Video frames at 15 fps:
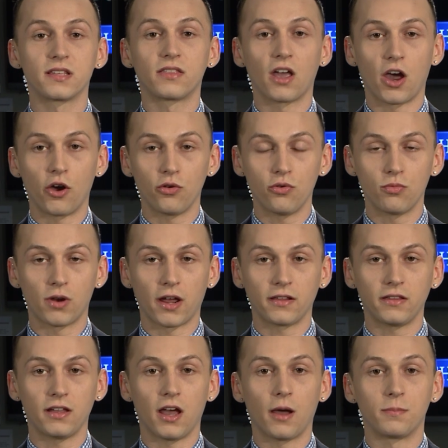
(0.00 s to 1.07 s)
at the OU
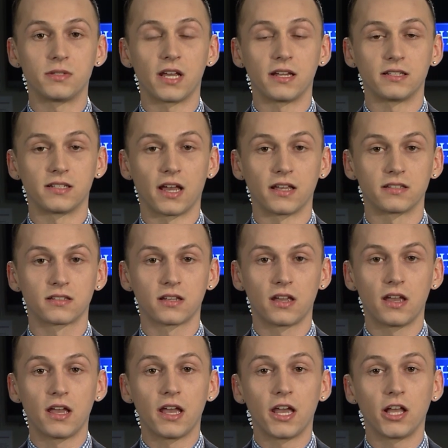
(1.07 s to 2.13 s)
Nightly Update Desk.
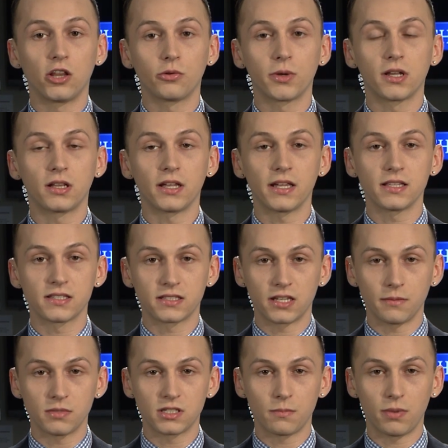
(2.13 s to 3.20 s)
Hillary Clinton
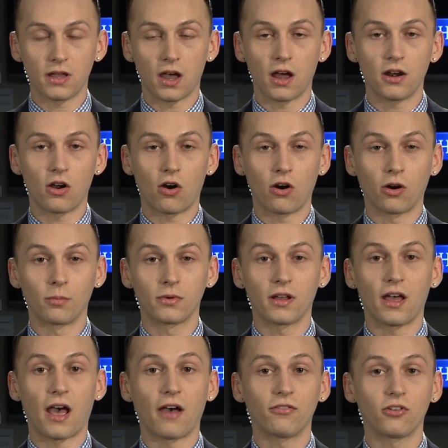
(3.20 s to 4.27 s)
seems to be unarmed
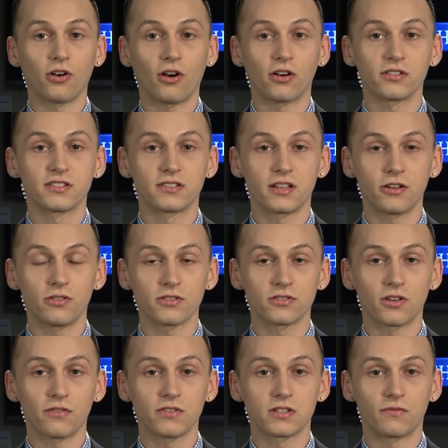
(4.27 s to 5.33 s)
after her Secret
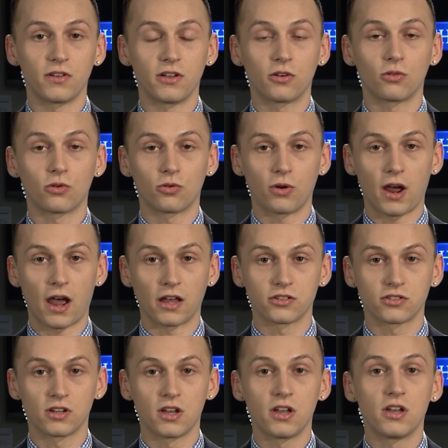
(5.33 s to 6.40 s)
Service vehicle
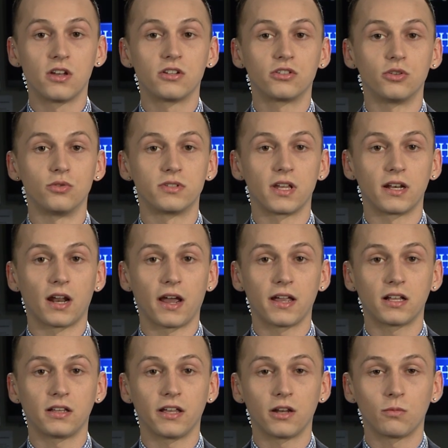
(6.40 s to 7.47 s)
crashed. Tuesday night,
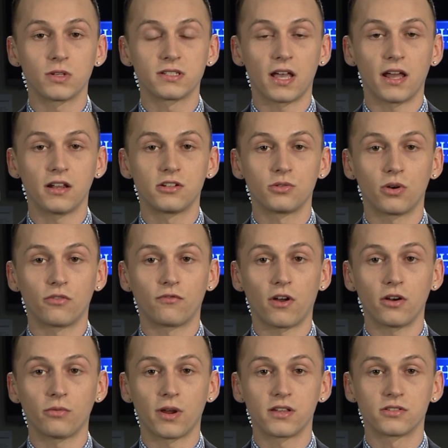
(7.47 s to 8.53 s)
Clinton was headed to a
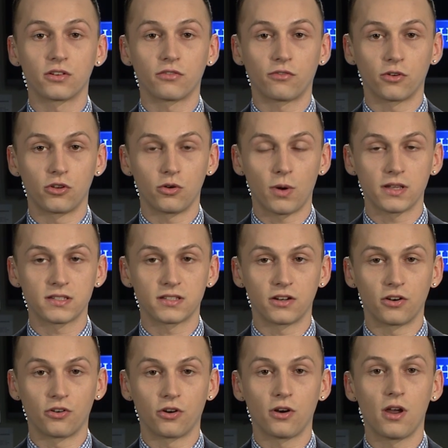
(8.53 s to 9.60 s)
fundraiser for U.S.
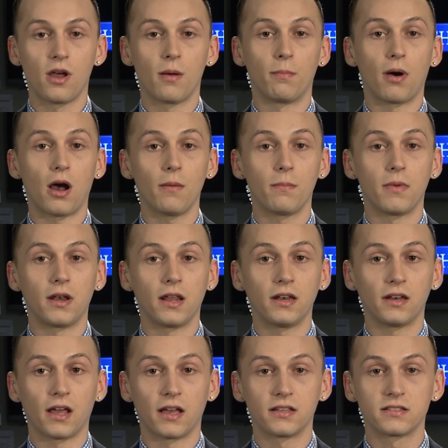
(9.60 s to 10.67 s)
Senator Bob
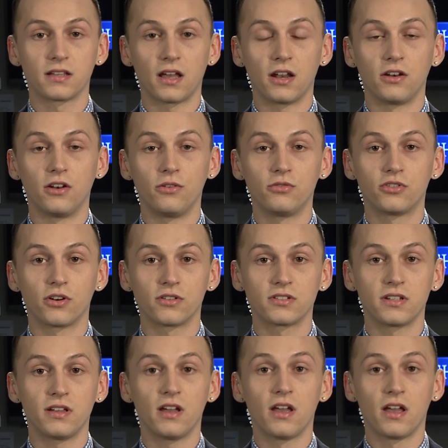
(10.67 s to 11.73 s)
Menendez, a New
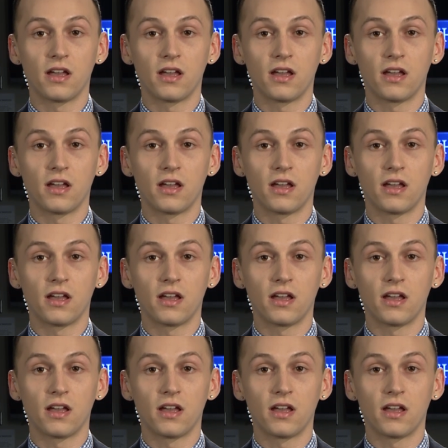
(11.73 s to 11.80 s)
Jersey